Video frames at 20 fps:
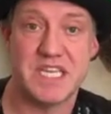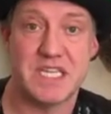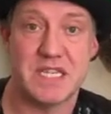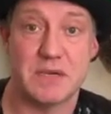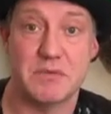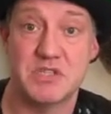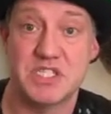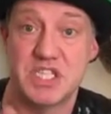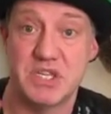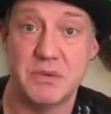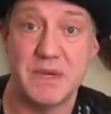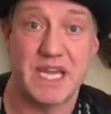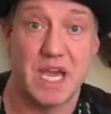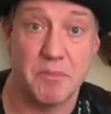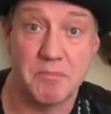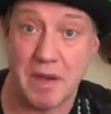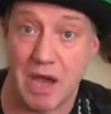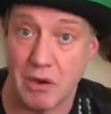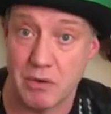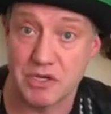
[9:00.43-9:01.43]
They were doing a
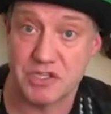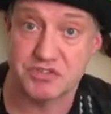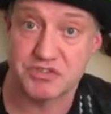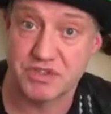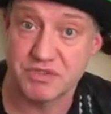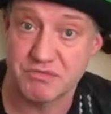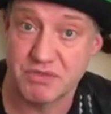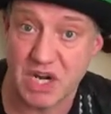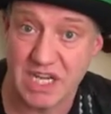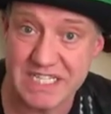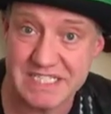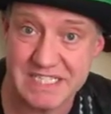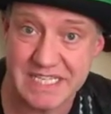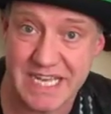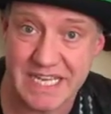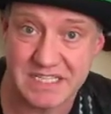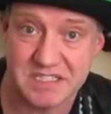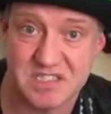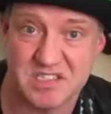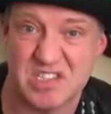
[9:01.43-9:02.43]
poetry writing
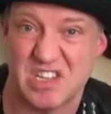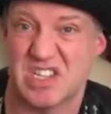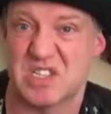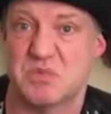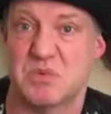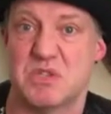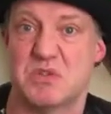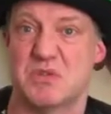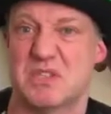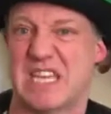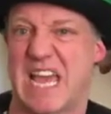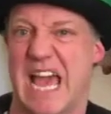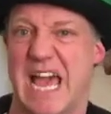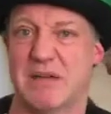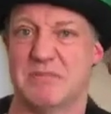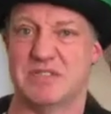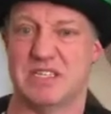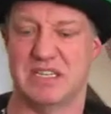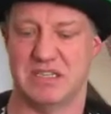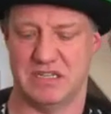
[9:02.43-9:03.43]
exercise, which was
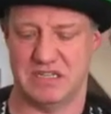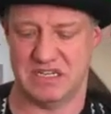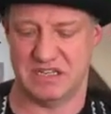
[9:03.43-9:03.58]
absolutely